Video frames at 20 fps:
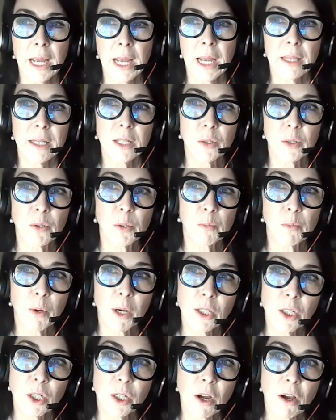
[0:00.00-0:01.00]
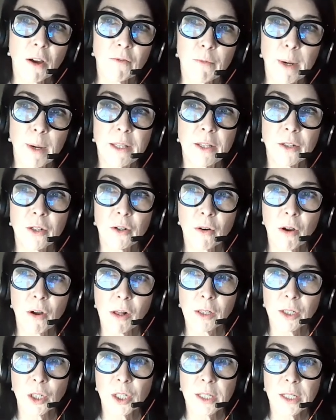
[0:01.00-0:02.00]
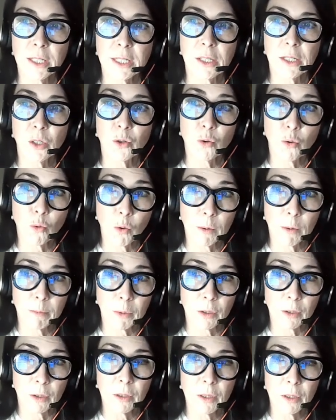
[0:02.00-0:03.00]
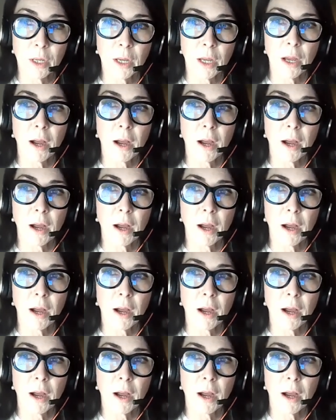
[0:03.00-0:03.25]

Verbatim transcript: and this was brushed off by the neurologist as normal.